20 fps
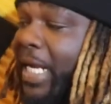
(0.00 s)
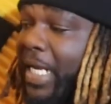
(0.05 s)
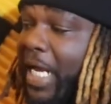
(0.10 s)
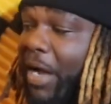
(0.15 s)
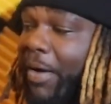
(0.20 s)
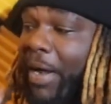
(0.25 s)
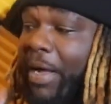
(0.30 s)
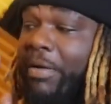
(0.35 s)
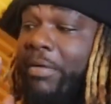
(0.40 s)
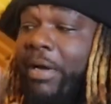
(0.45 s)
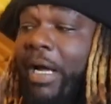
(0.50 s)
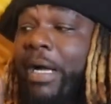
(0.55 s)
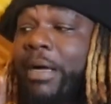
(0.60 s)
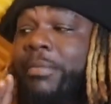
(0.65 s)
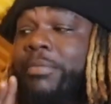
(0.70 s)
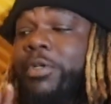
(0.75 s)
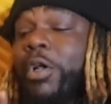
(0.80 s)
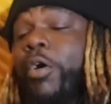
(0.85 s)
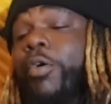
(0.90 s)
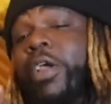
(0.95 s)
now I, I
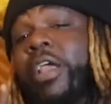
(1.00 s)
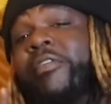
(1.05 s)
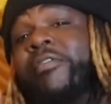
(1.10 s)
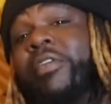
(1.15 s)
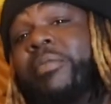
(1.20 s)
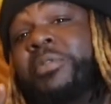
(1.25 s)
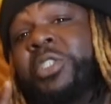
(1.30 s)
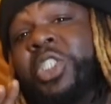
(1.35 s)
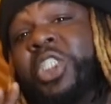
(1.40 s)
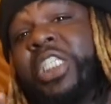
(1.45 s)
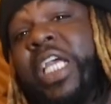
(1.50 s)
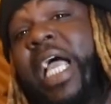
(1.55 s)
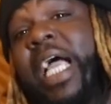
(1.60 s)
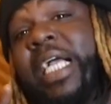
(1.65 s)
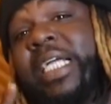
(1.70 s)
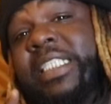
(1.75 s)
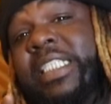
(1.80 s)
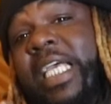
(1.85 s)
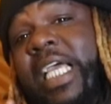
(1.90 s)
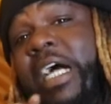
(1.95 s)
know he from
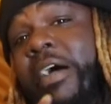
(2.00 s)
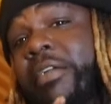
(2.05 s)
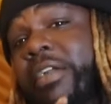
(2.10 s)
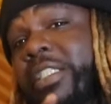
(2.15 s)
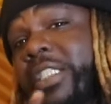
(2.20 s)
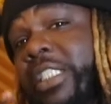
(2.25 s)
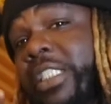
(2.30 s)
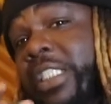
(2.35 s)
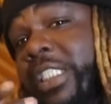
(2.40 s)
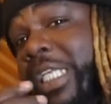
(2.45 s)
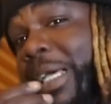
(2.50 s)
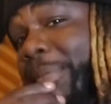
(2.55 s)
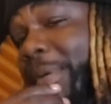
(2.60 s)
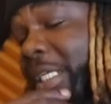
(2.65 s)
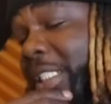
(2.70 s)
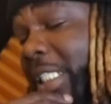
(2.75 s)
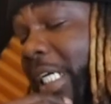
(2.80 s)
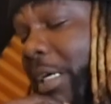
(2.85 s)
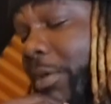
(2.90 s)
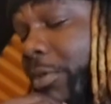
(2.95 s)
Shacktown. This is something that y'all